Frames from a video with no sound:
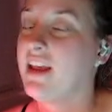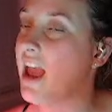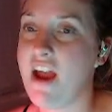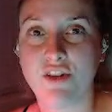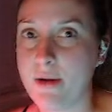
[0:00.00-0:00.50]

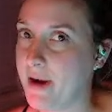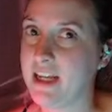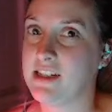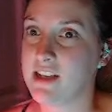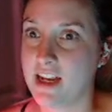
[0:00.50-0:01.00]

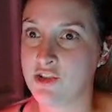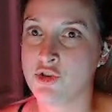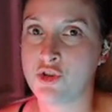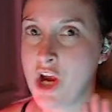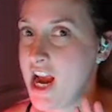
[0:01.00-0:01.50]
Everybody's like
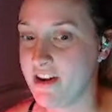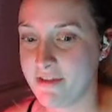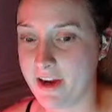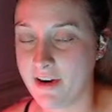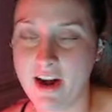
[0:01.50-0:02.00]
trying to
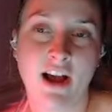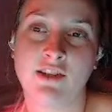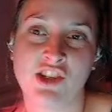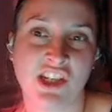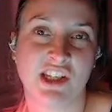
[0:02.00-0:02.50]
figure it out
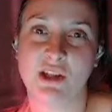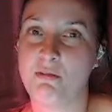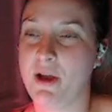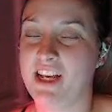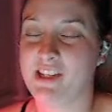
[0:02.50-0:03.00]
just the
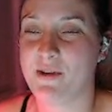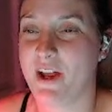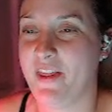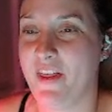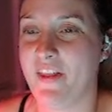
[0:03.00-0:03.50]
best
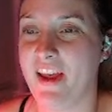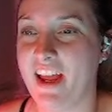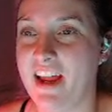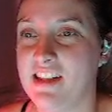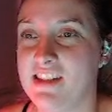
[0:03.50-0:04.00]
way that they
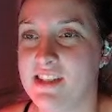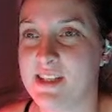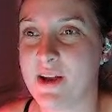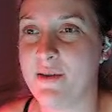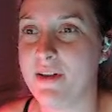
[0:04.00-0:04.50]
can.
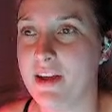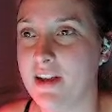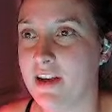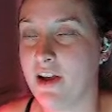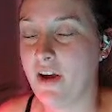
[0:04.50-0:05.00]
So,
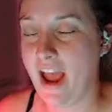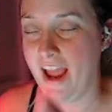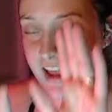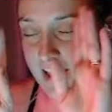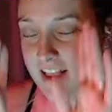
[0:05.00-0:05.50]
okay.
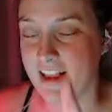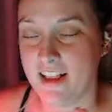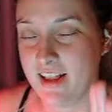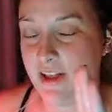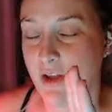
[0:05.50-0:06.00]

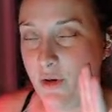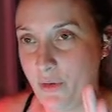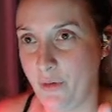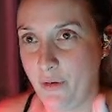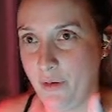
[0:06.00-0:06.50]
Whew.